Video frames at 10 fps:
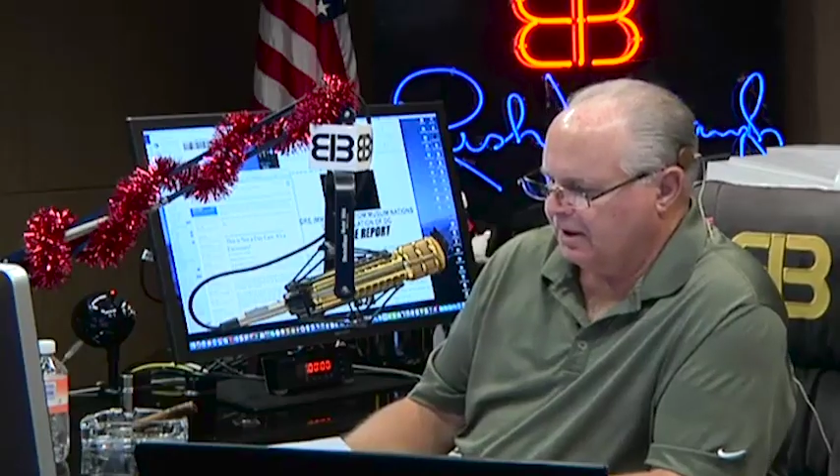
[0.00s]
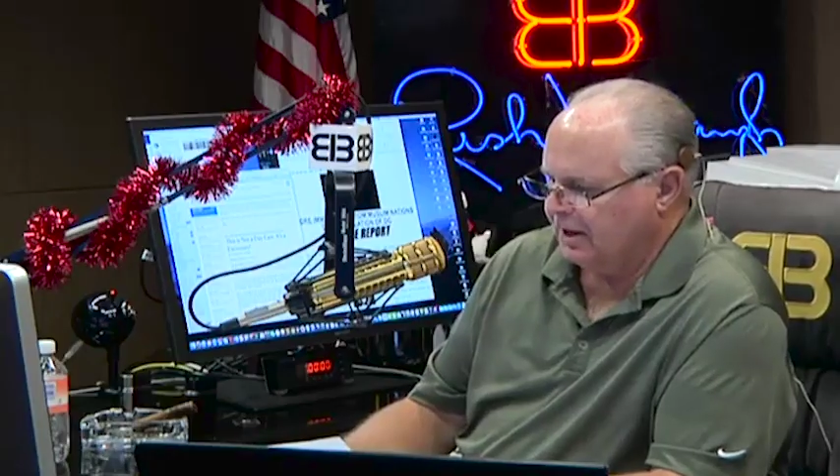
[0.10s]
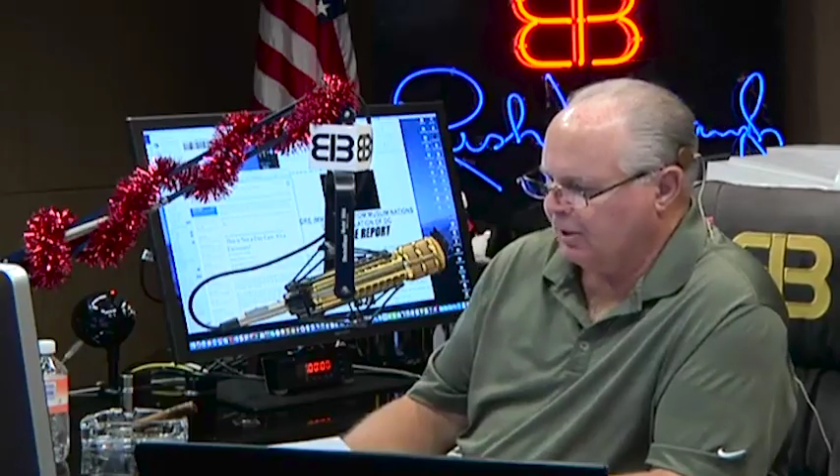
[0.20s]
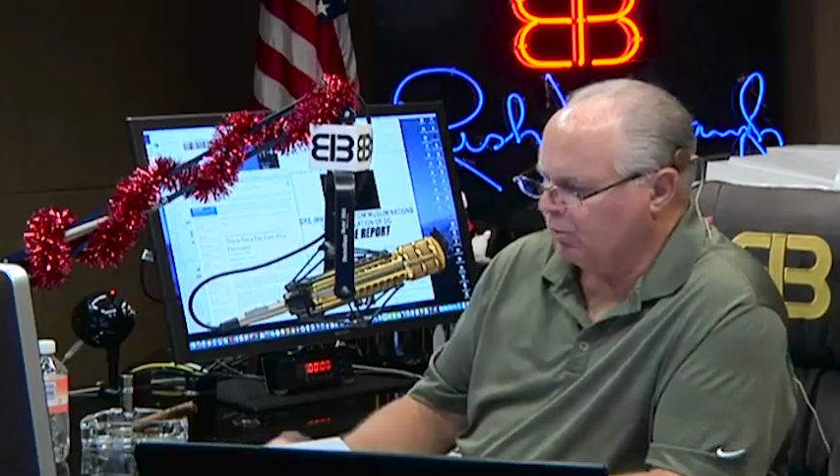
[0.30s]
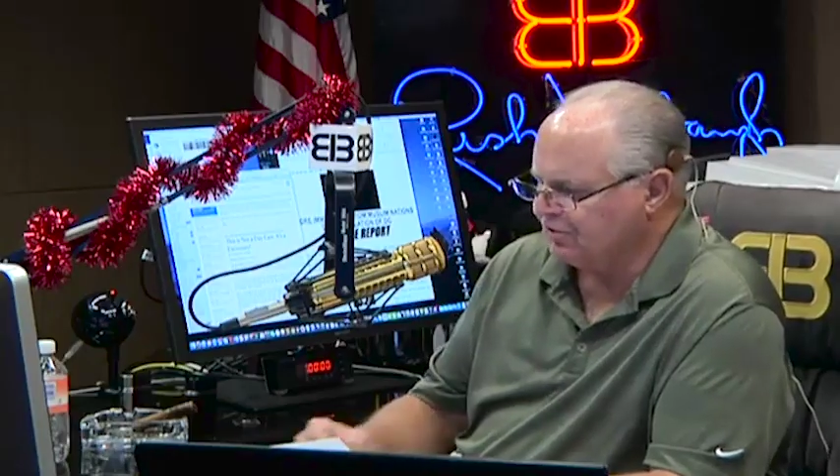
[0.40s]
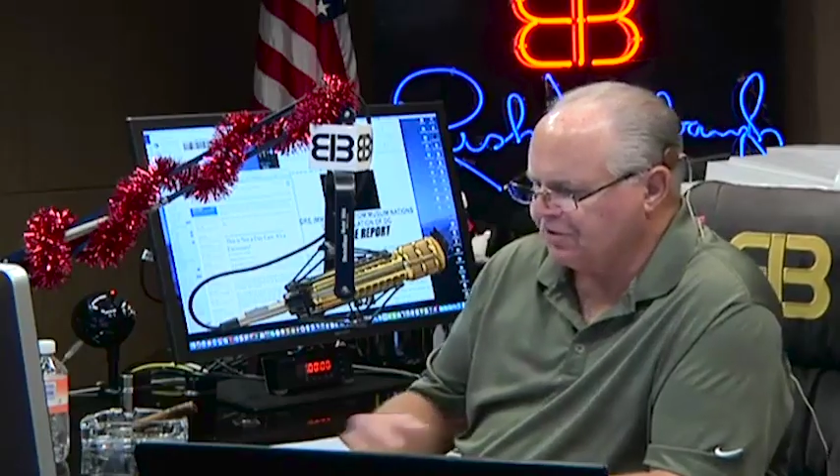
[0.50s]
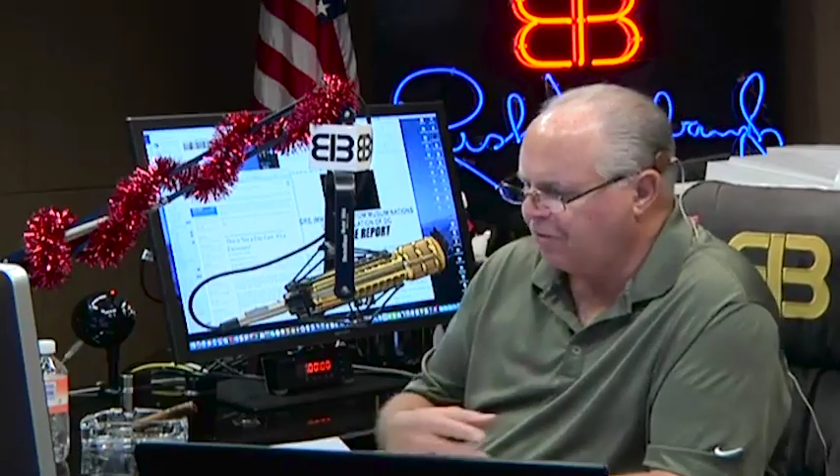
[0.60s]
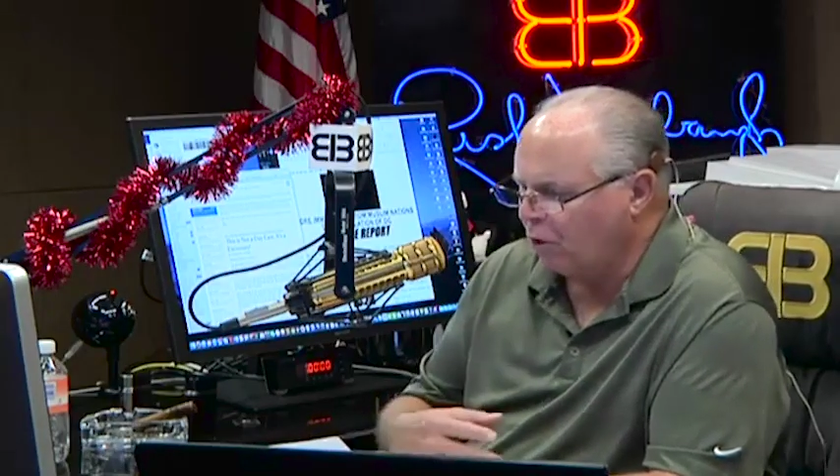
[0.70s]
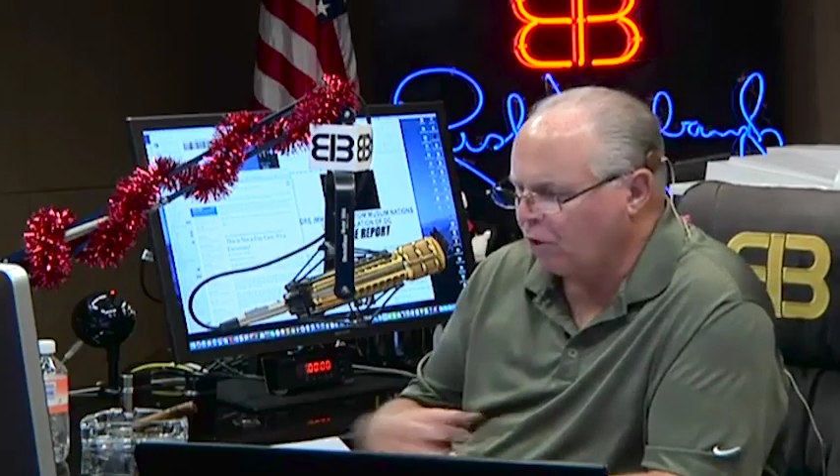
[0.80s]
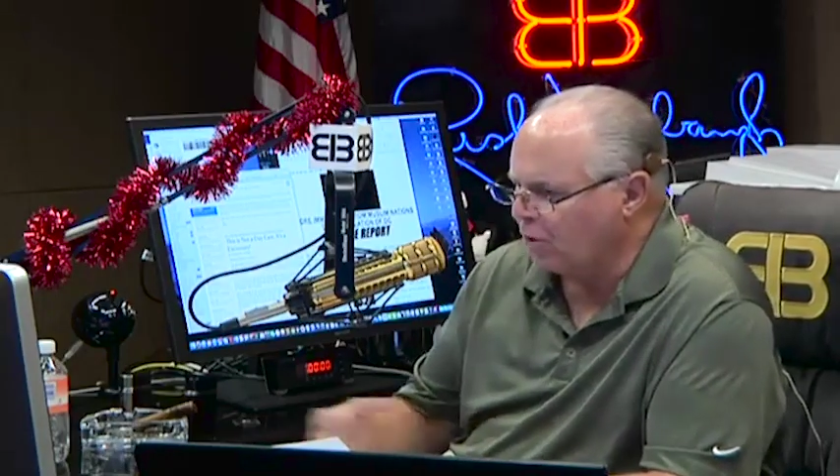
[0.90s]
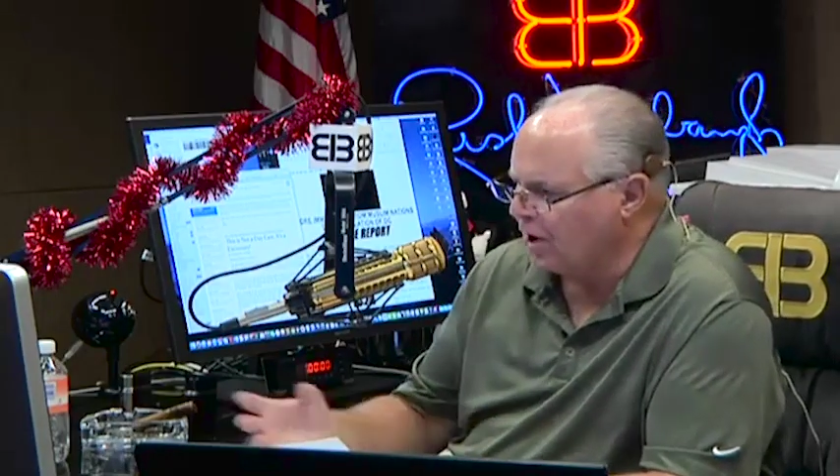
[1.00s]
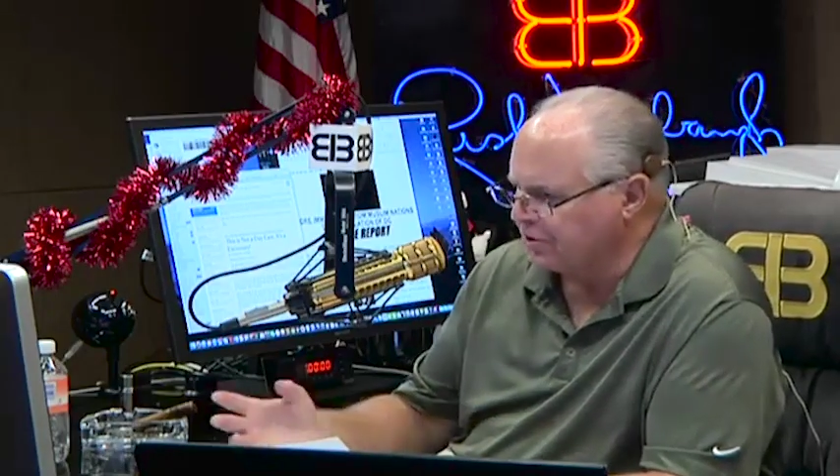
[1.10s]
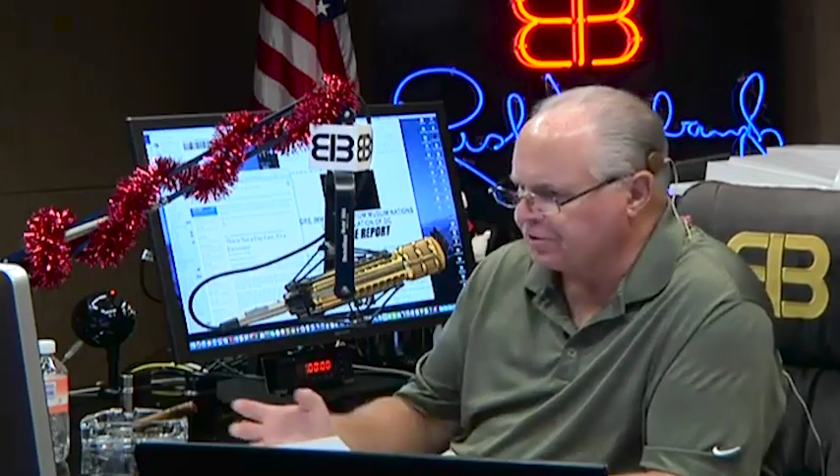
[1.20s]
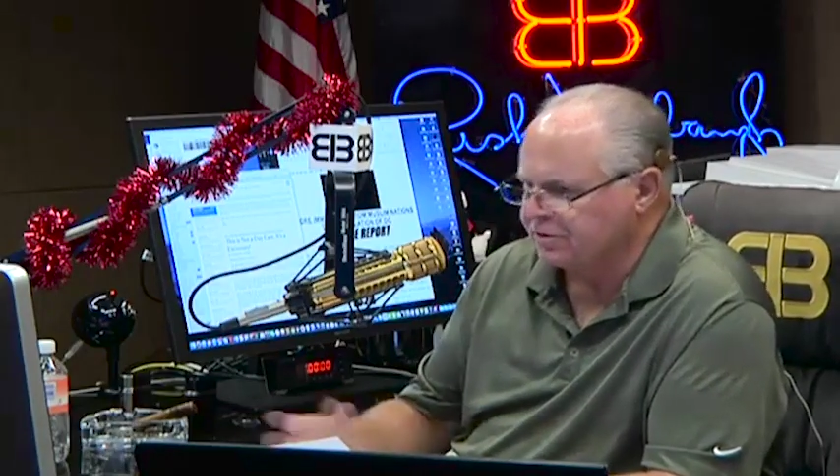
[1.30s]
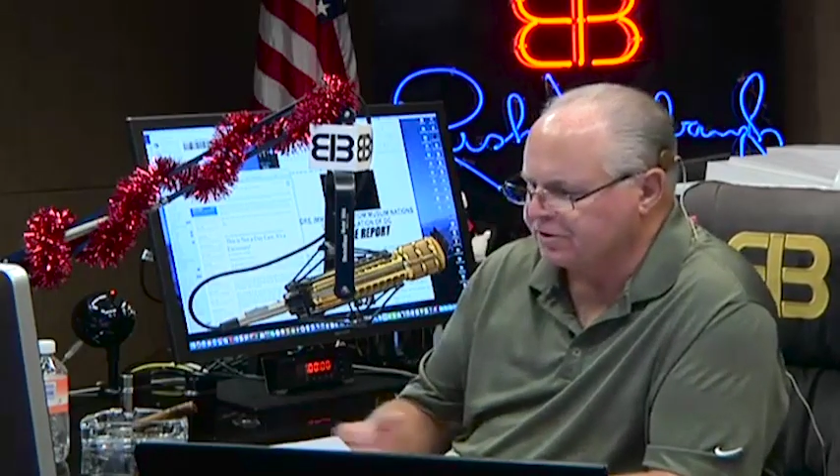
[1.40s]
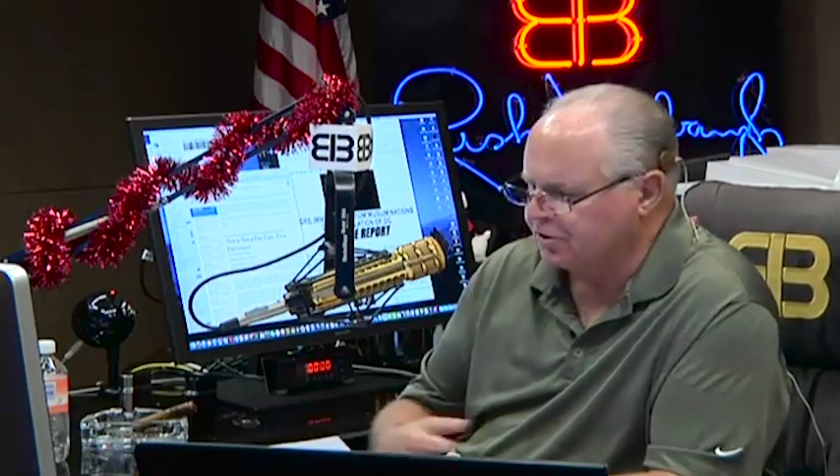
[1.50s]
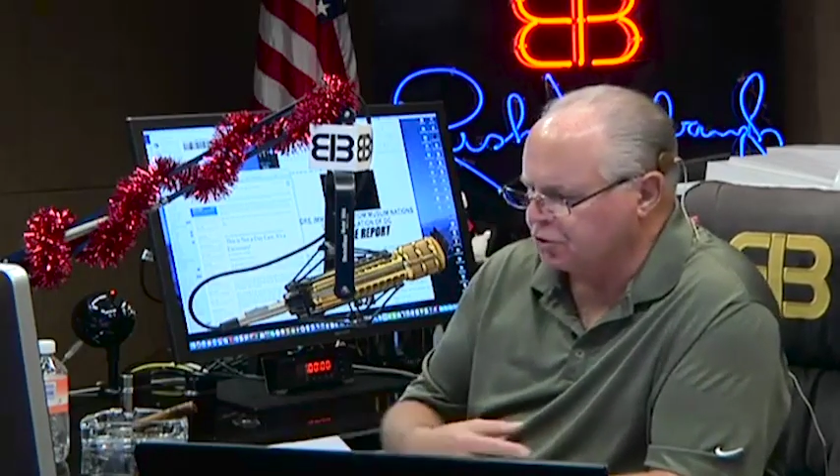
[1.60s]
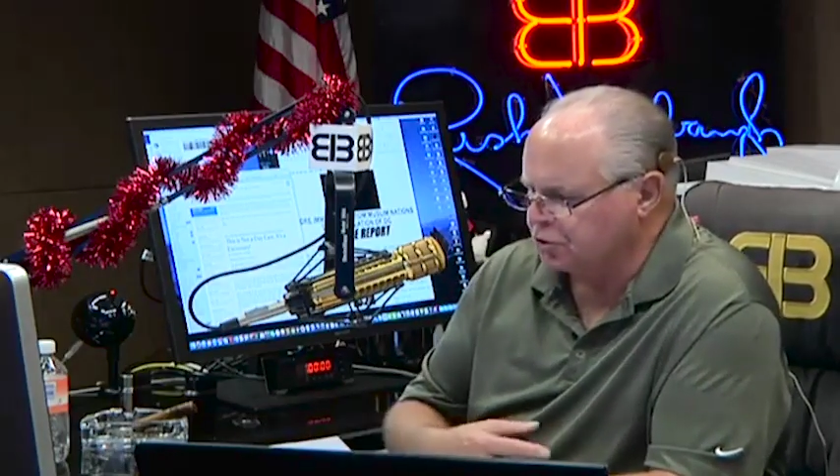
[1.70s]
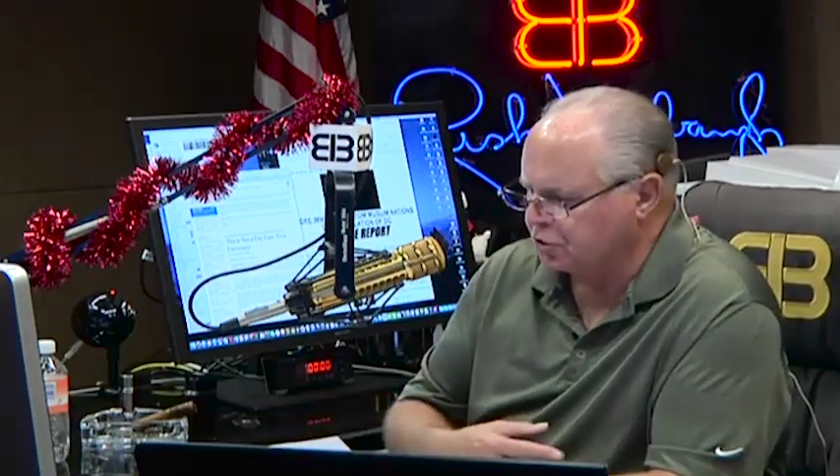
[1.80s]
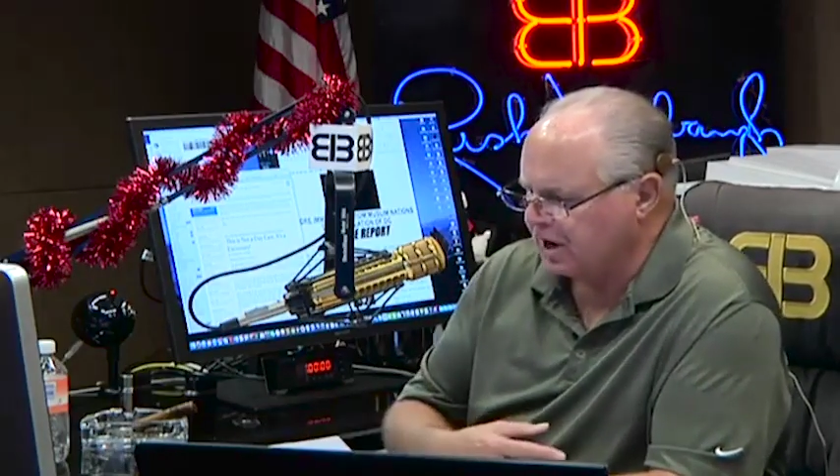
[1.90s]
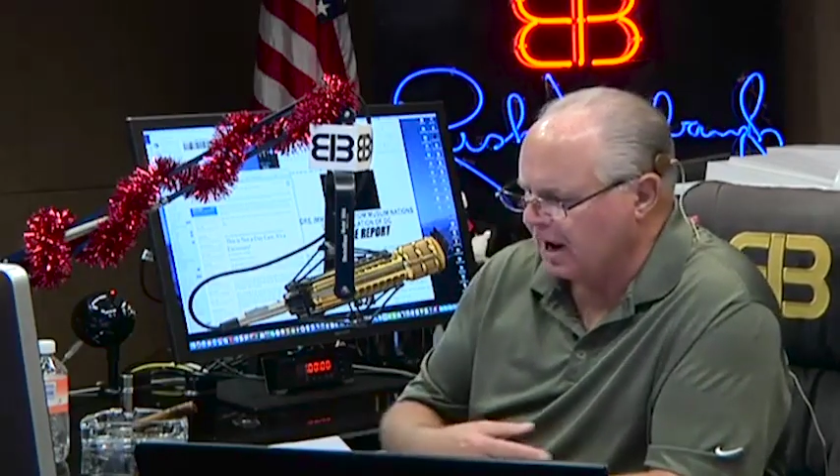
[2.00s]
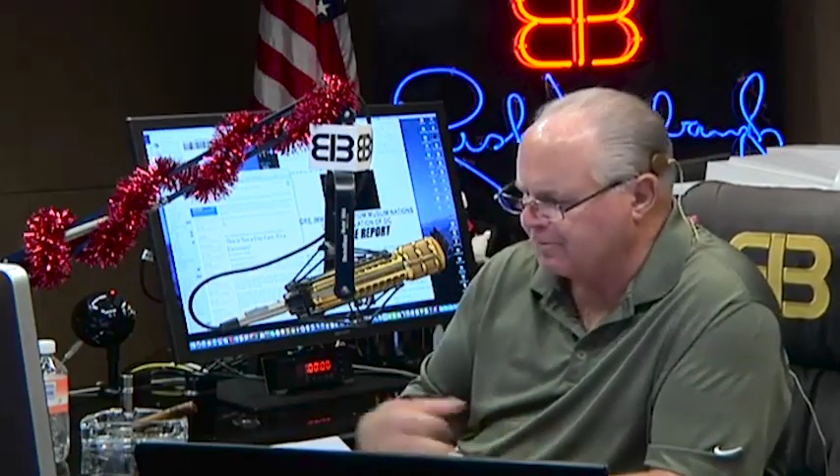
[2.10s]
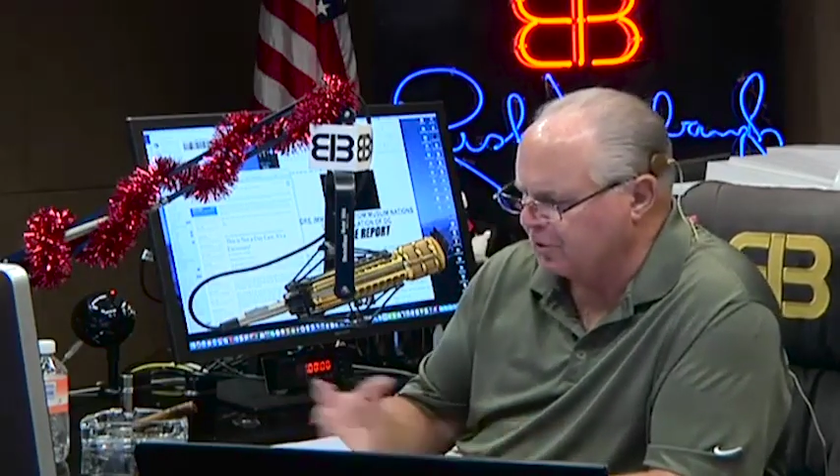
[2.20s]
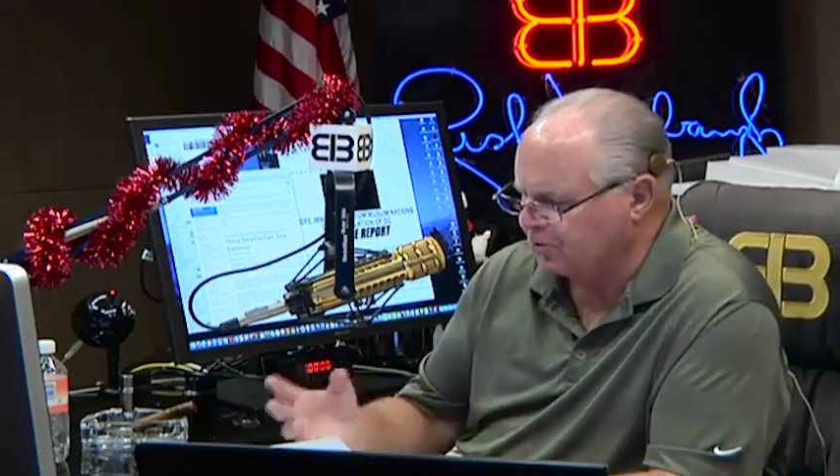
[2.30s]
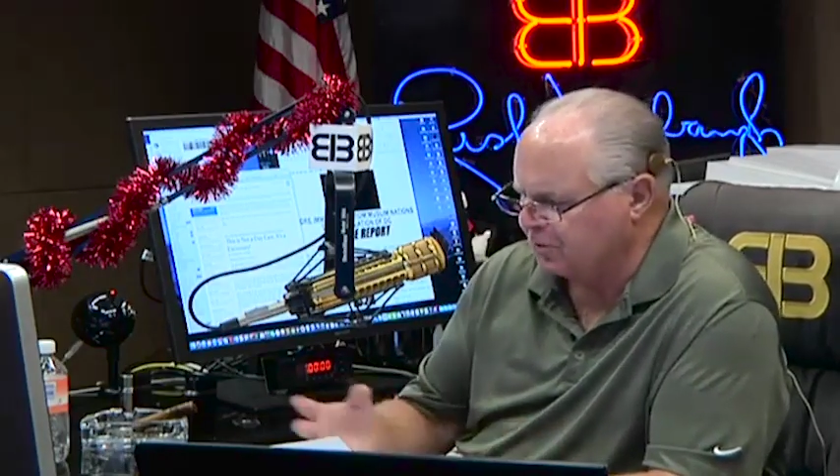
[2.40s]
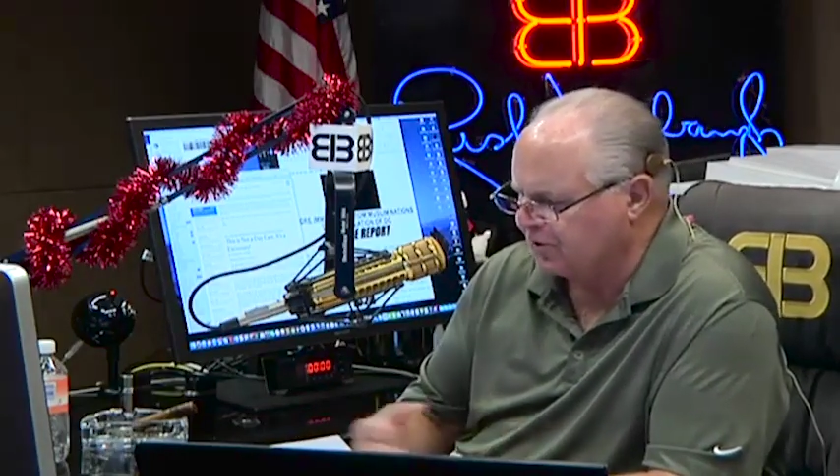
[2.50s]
It was the forerunner to communes we